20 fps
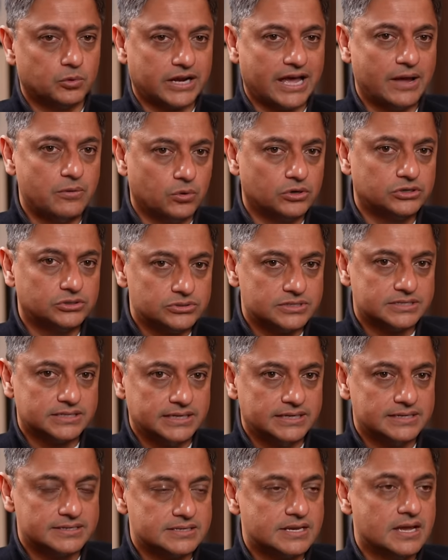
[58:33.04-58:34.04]
what I want to
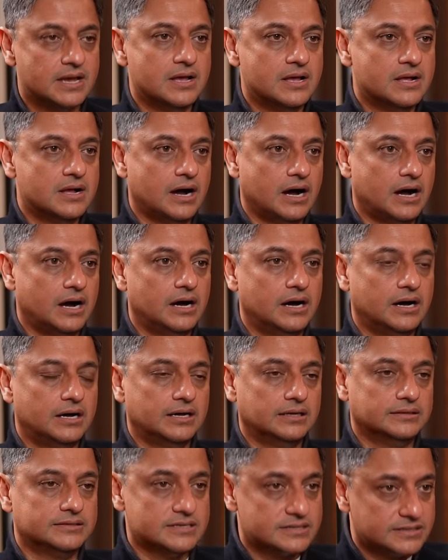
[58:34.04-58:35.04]
say is, uh,
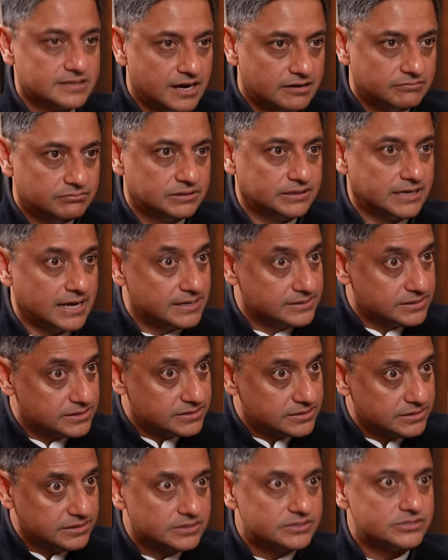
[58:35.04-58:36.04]
this government has
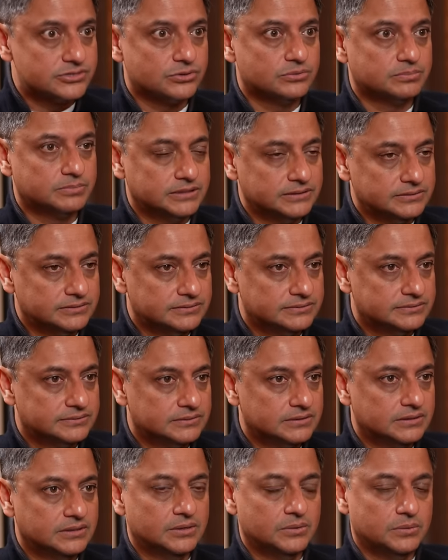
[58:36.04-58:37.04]
its ears open.
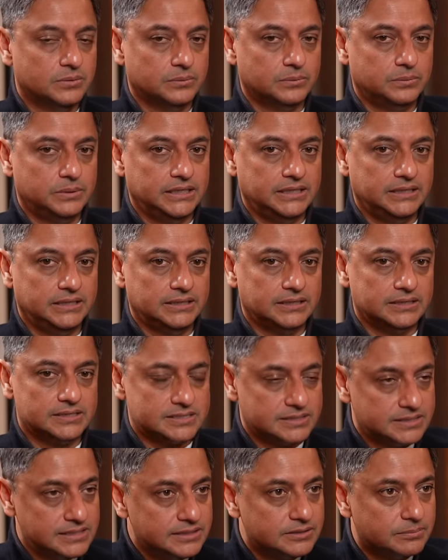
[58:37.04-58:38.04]
We
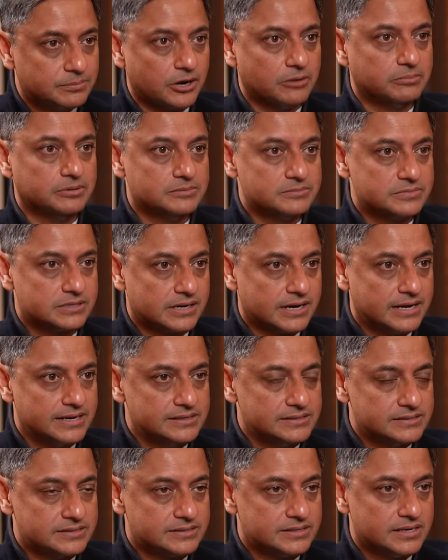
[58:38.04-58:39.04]
see the problems
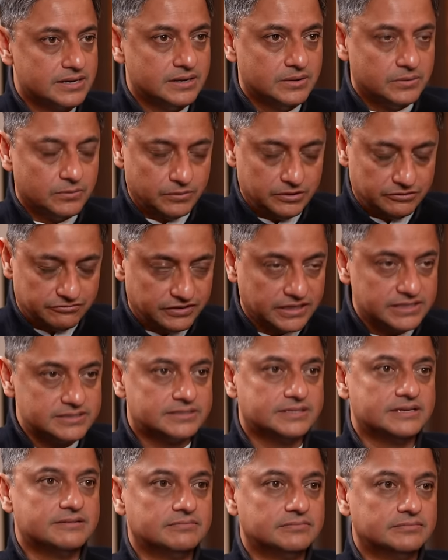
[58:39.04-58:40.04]
arise we fix
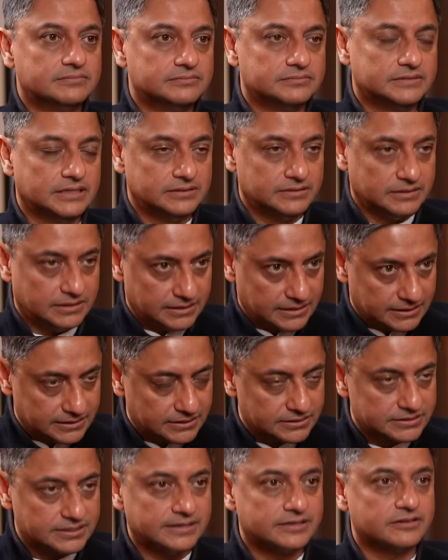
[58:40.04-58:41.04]
them, then
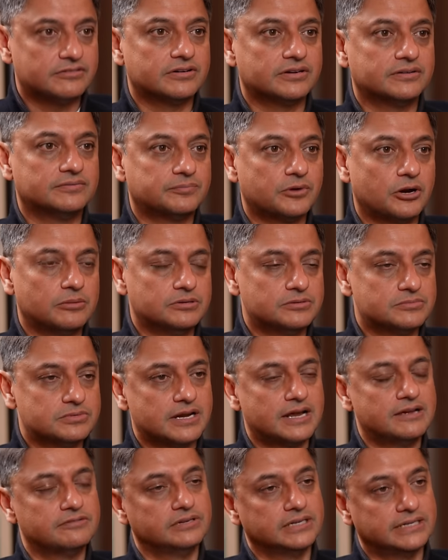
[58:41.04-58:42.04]
another set of uh, problems
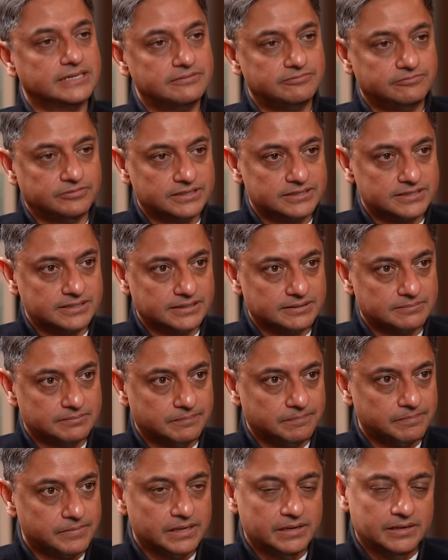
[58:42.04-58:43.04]
arrive, we'll keep fixing
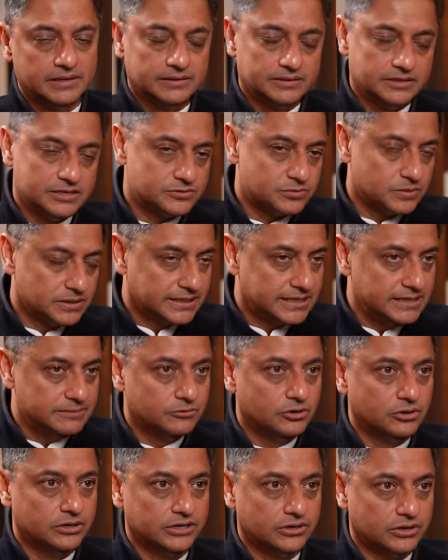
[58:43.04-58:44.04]
them. This will
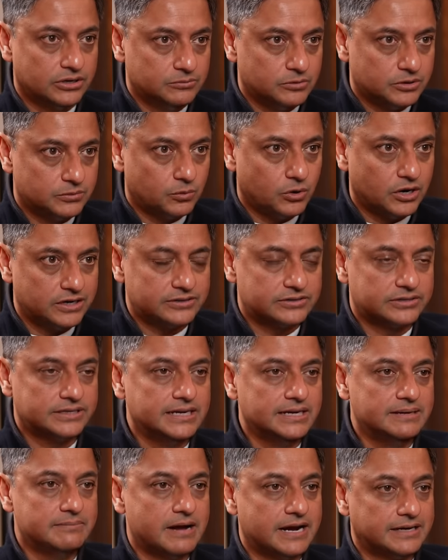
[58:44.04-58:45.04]
keep going on, but what
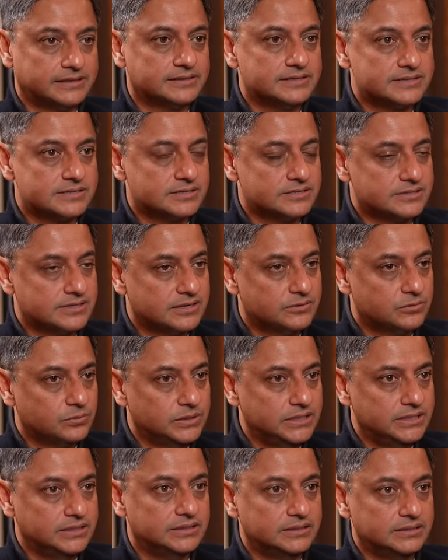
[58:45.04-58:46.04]
really matters is that
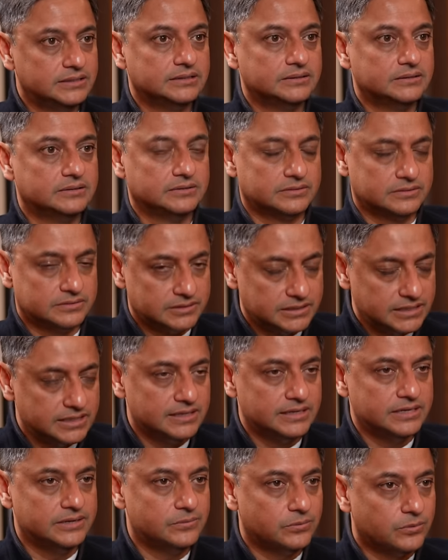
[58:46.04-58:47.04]
we
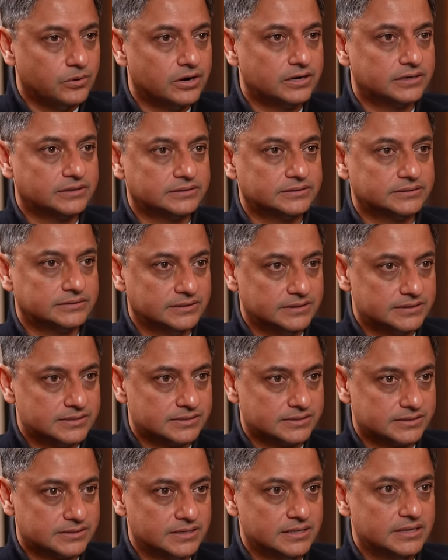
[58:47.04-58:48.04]
really want
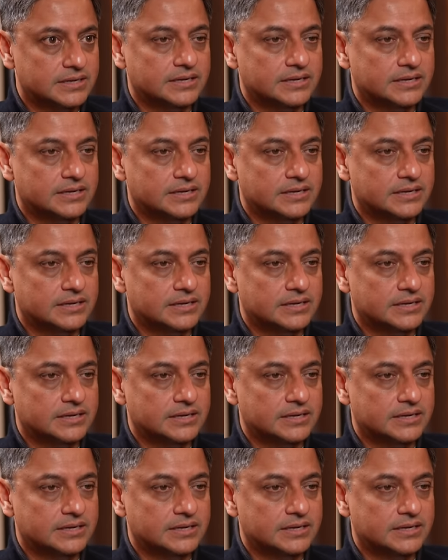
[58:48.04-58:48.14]
this